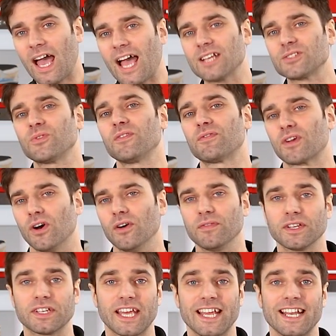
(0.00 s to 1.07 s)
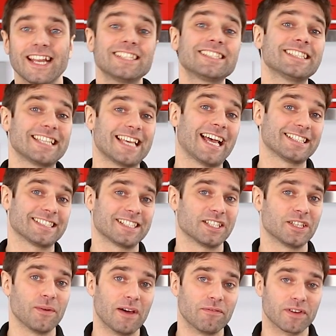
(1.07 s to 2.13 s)
As we've covered, it isn't the answer
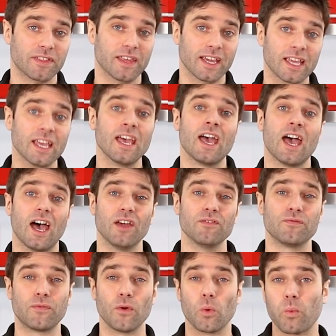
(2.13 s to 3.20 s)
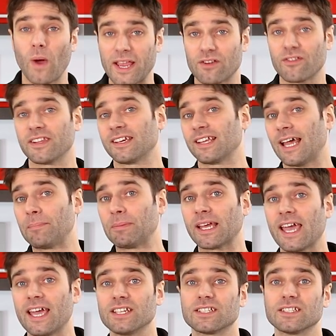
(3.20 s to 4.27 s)
to everything, and for weight critical
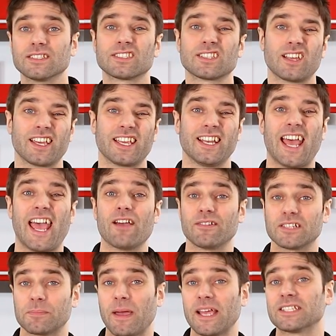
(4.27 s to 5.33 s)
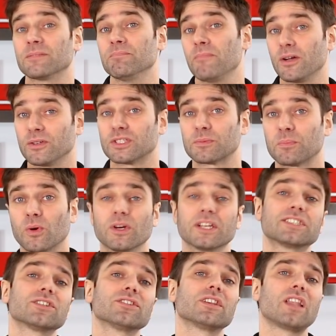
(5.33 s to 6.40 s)
applications like in aerospace and motorsport,
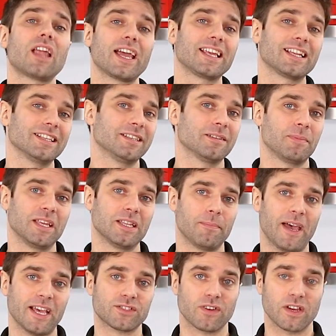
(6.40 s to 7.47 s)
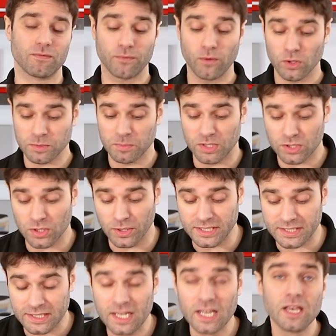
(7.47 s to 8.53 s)
it's unlikely to be the best reinforcement
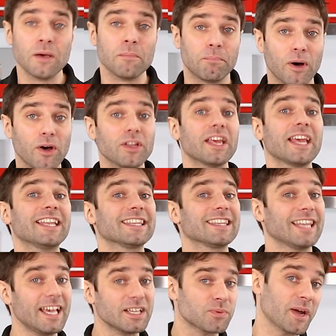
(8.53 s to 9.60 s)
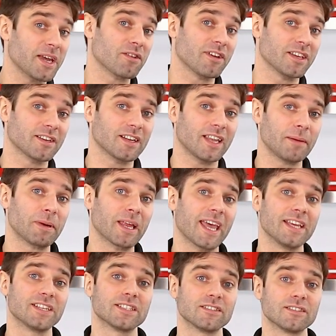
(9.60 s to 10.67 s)
choice. But in less weight critical
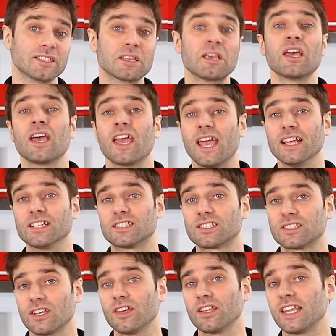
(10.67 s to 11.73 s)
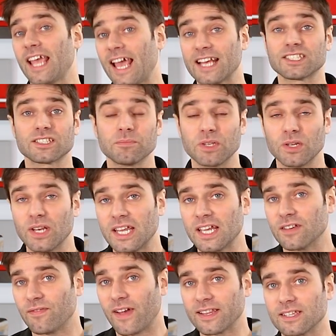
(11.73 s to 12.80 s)
applications, it certainly has some unique
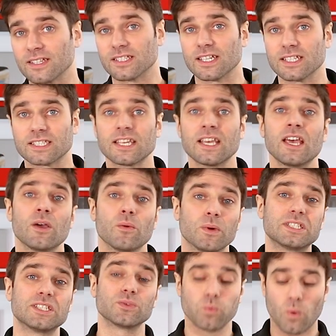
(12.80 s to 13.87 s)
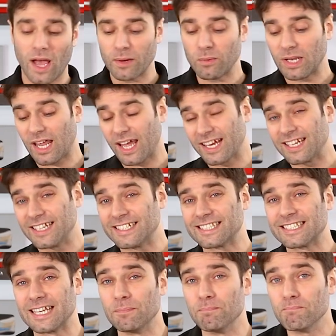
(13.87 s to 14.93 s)
advantages, which is why we're likely to
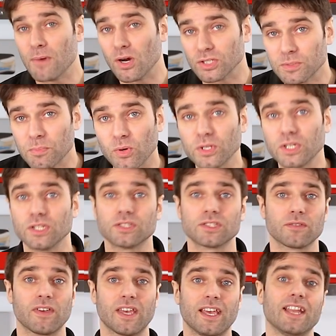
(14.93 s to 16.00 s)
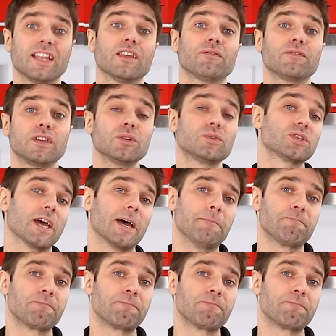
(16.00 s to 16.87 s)
see much more use of it in the future.